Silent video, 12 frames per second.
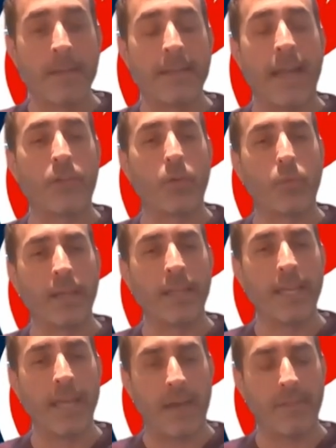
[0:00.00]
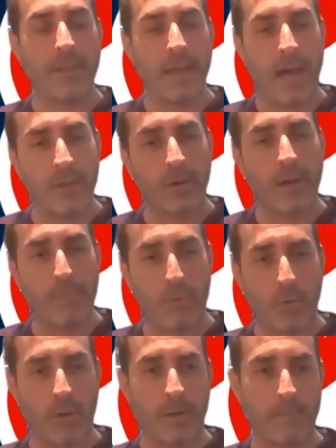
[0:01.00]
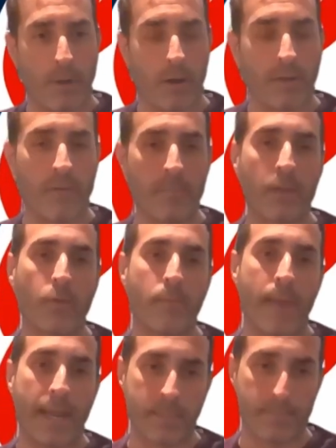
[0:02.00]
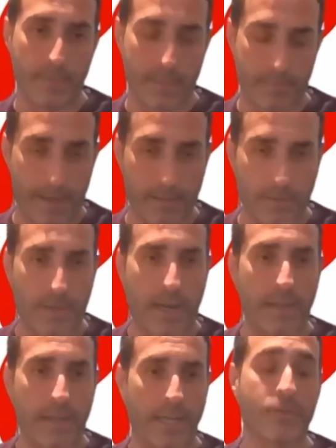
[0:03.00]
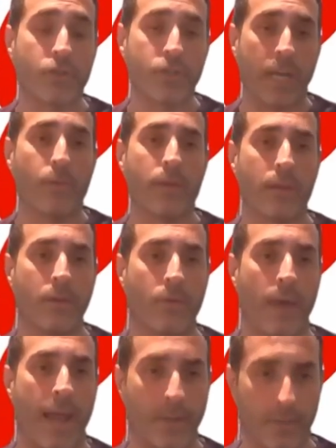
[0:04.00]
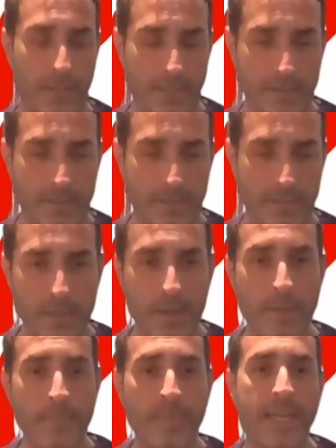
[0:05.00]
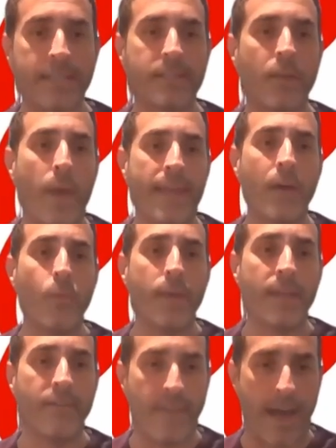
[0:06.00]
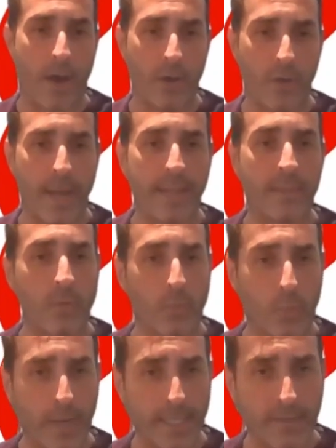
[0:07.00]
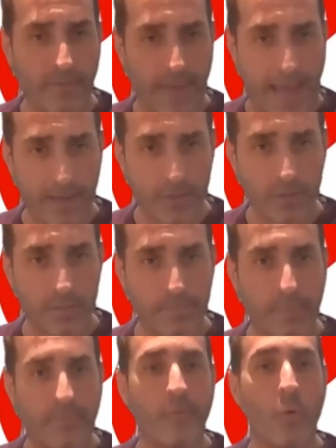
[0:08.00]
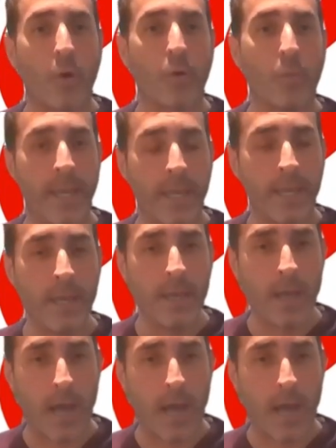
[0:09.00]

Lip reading: Now, the other important part from Liquid Meta's perspective that I'd like to share with you and your listeners is the way that we evaluate the risk factors before we